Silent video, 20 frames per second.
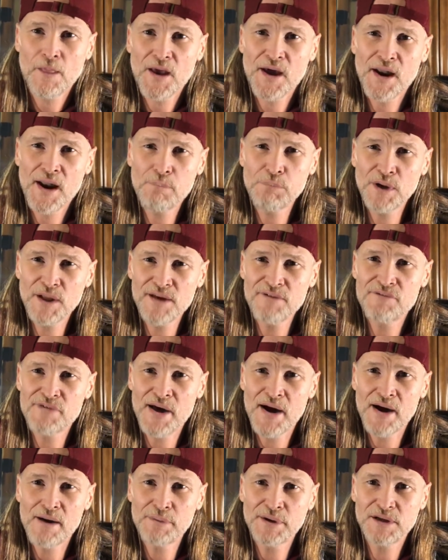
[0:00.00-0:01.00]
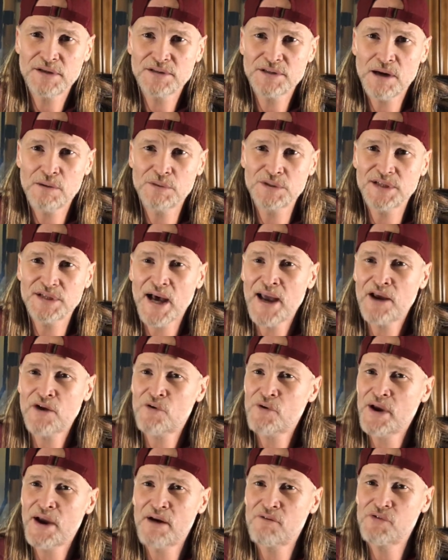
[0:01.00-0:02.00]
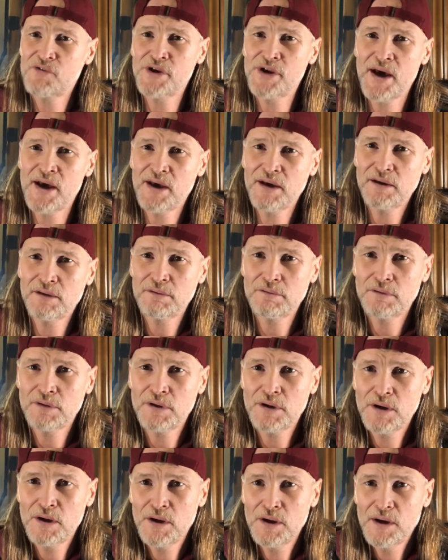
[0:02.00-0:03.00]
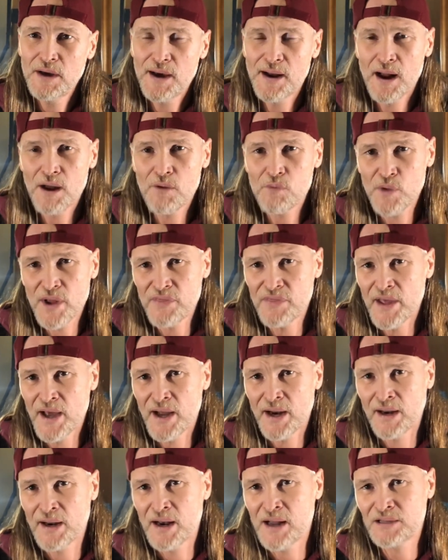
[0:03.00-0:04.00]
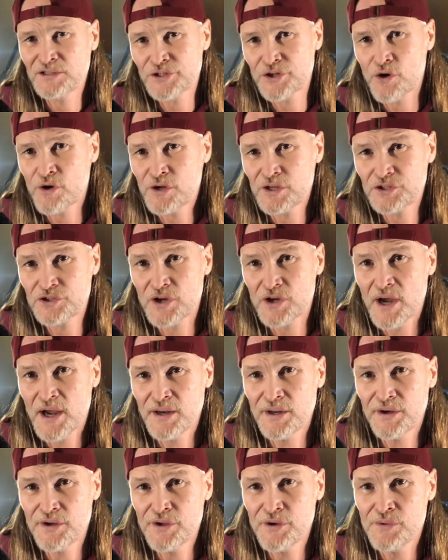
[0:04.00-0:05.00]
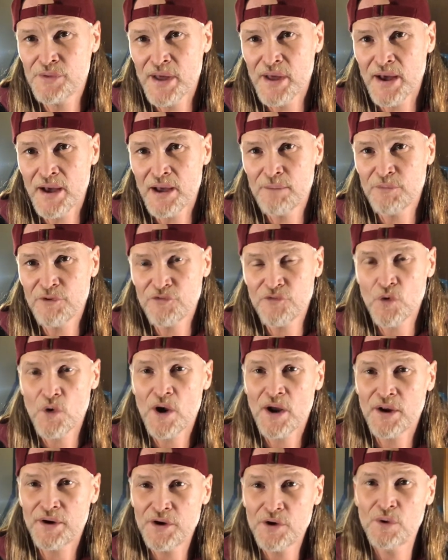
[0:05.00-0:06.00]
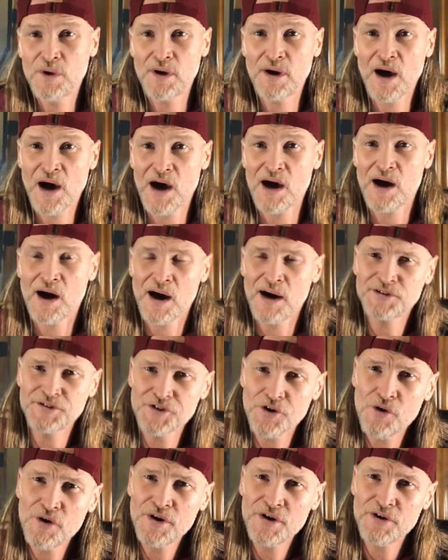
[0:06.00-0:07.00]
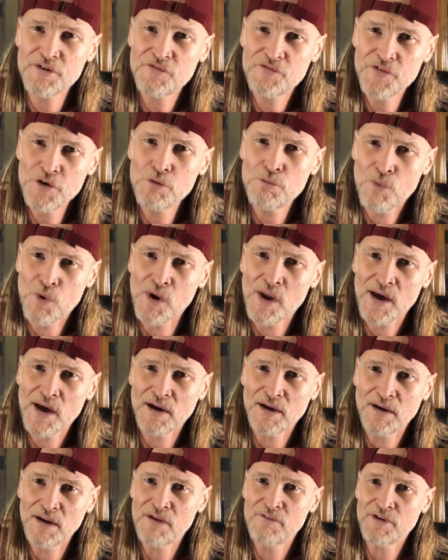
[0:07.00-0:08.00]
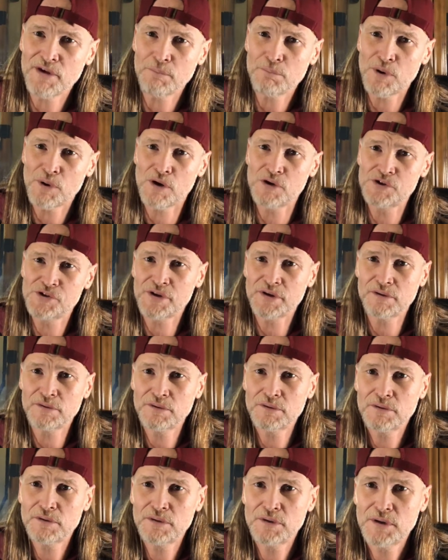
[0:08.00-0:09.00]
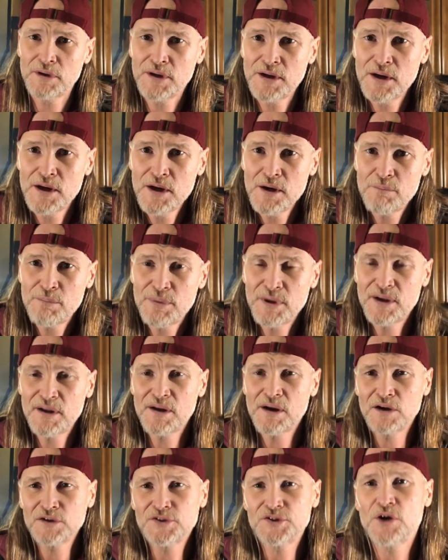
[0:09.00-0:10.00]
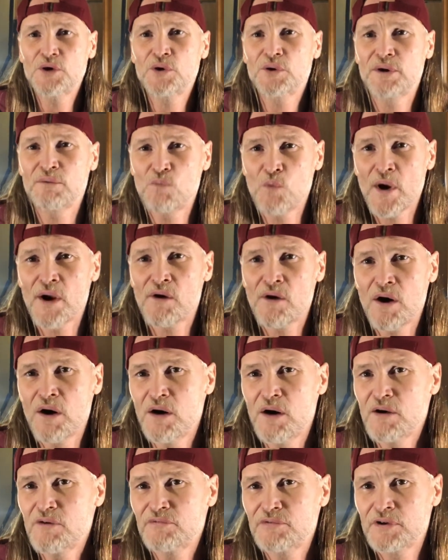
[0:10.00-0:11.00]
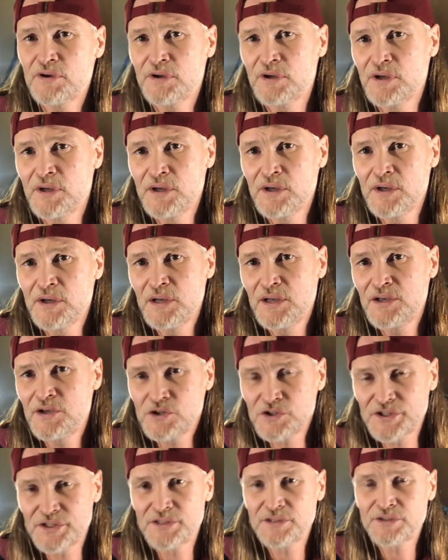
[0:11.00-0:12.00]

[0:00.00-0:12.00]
And I believe that because I was angry every day. And I read that and I started trying to do that. And before I knew it, I started to feel more like a loving person. But it also can wear off. Your